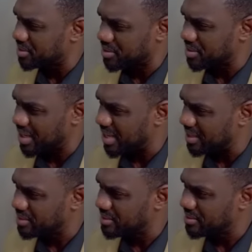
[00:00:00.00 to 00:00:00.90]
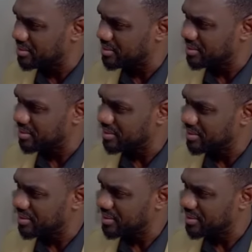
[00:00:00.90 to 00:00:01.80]
Is it on the line?
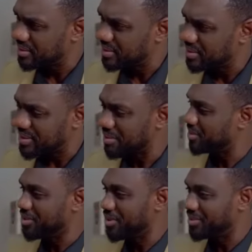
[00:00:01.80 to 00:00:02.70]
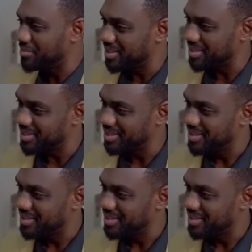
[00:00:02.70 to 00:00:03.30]
Come on, talk to me.